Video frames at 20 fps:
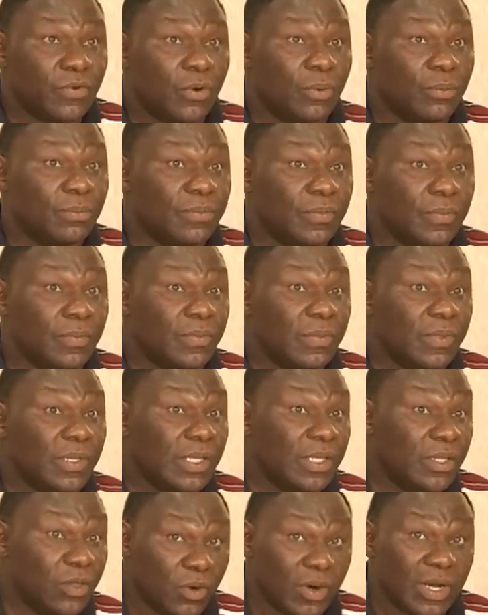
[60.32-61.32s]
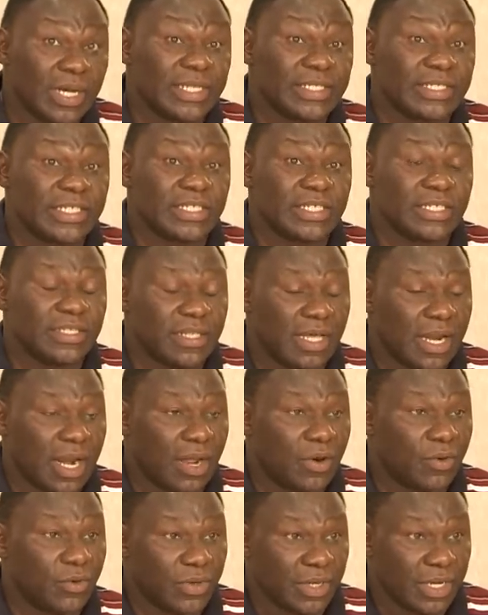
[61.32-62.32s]
from the organizations that
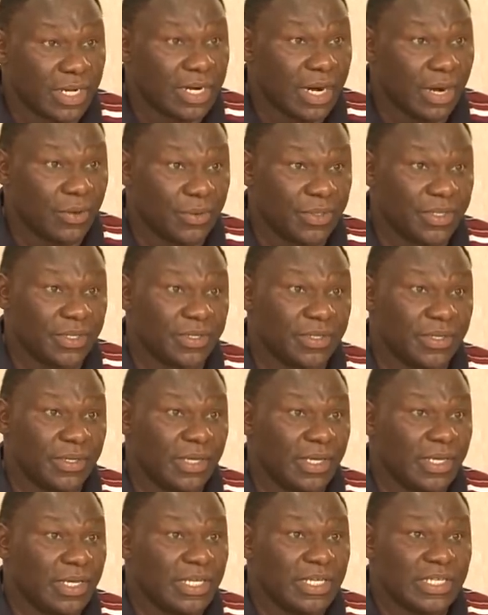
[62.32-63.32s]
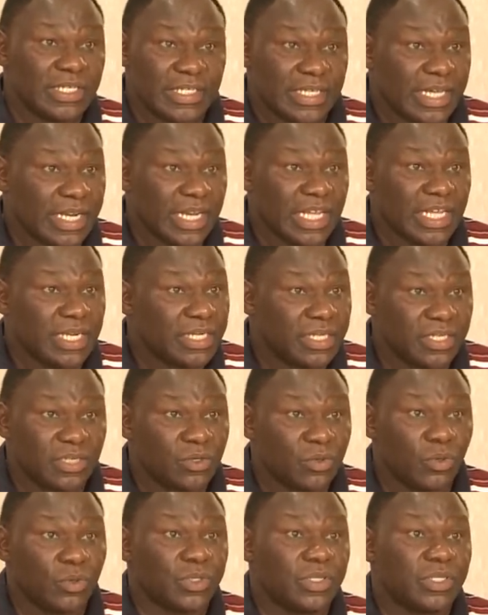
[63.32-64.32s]
are on the ground. CNN did
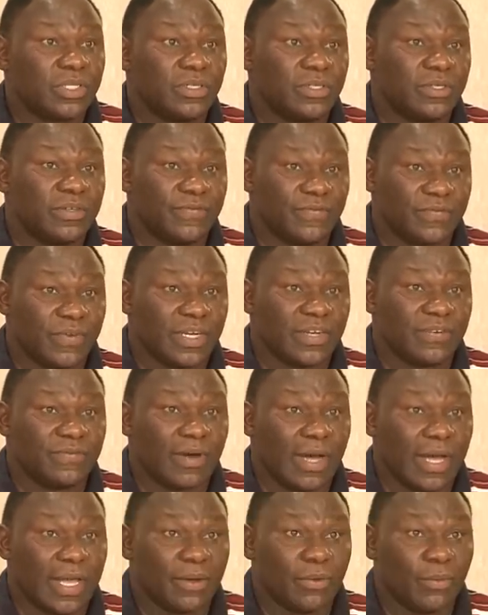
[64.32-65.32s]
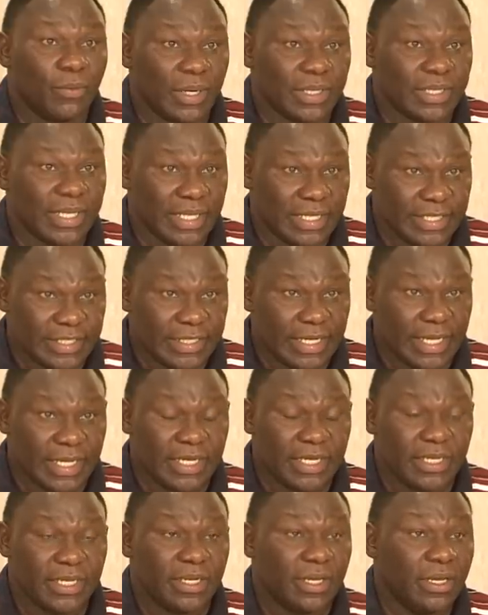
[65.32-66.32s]
not verify what they
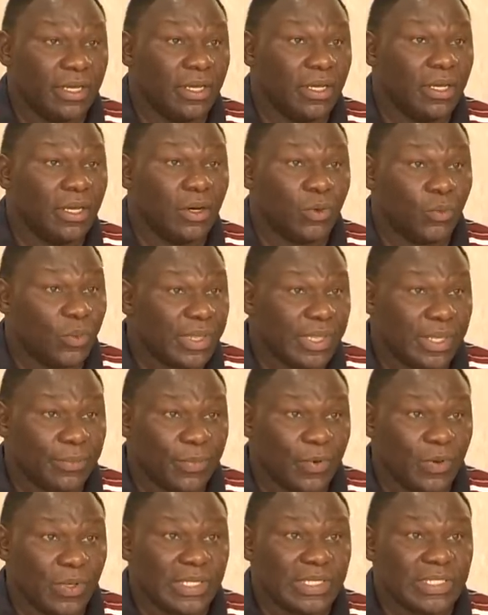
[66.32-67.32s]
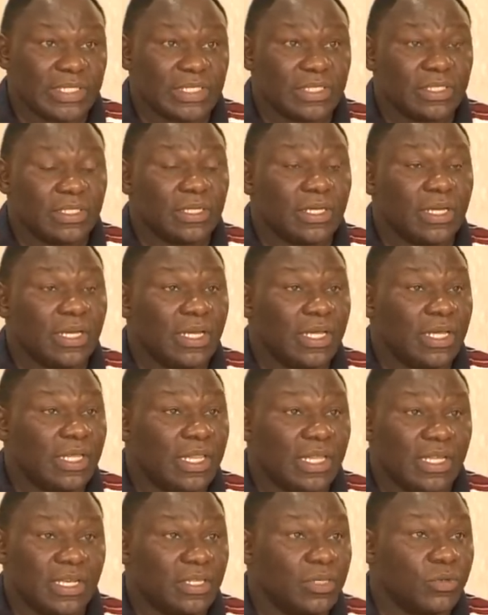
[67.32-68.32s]
said with the police.
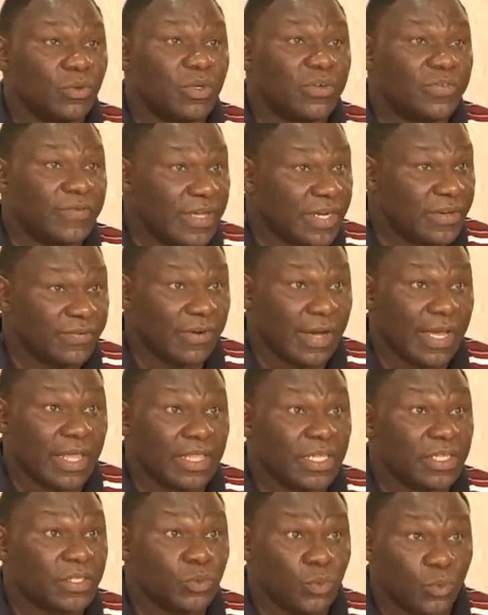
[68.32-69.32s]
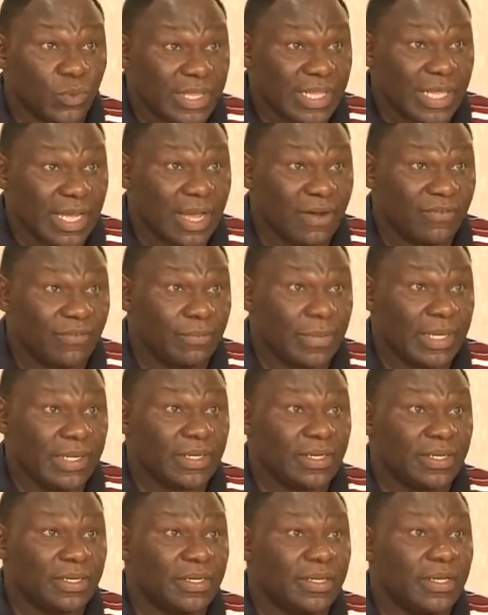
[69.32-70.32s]
They did not verify this with the
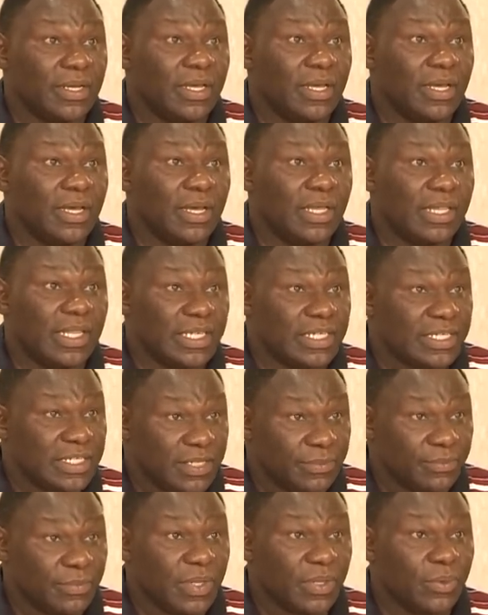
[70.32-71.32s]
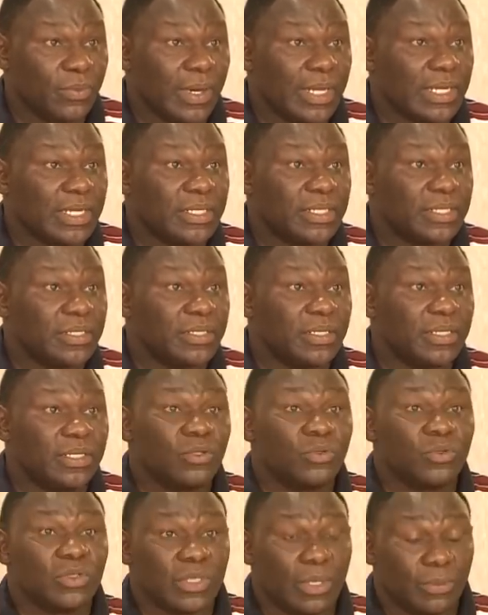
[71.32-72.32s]
government. They simply went
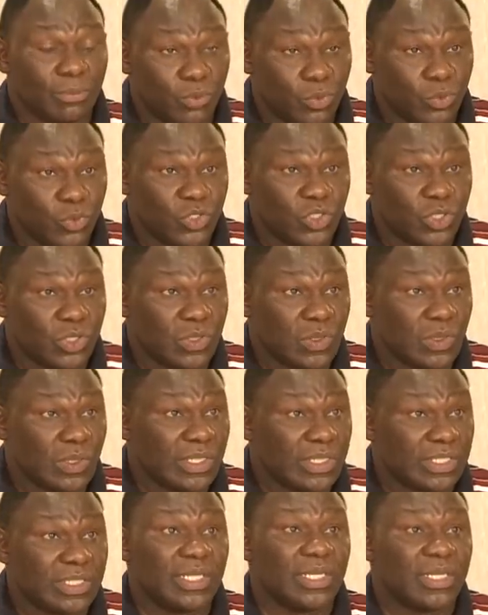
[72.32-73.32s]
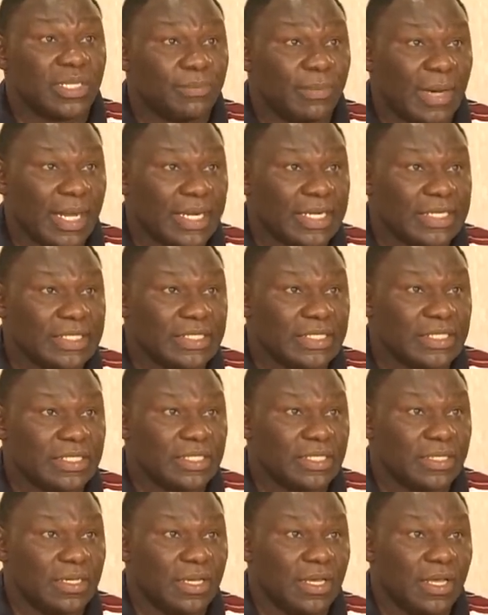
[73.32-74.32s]
into some bush, stage
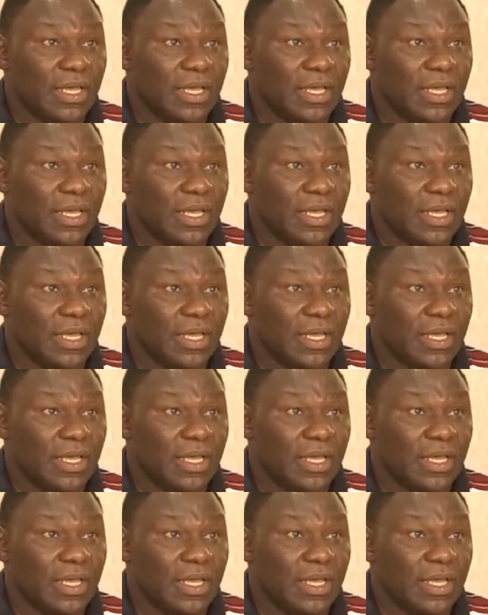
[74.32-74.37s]
managed,